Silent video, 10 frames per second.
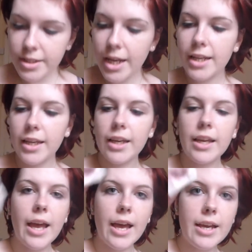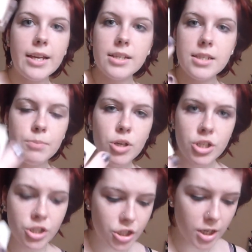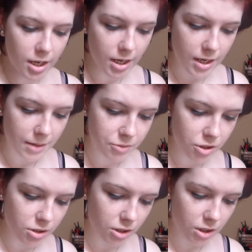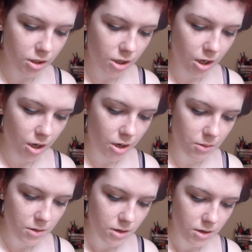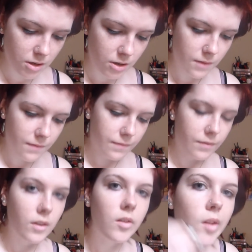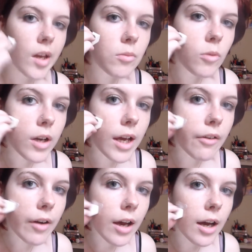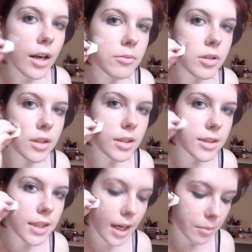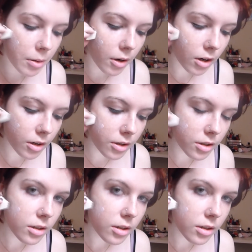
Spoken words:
Taking a sponge, I'm just gonna go in one area and I'm just gonna tap on.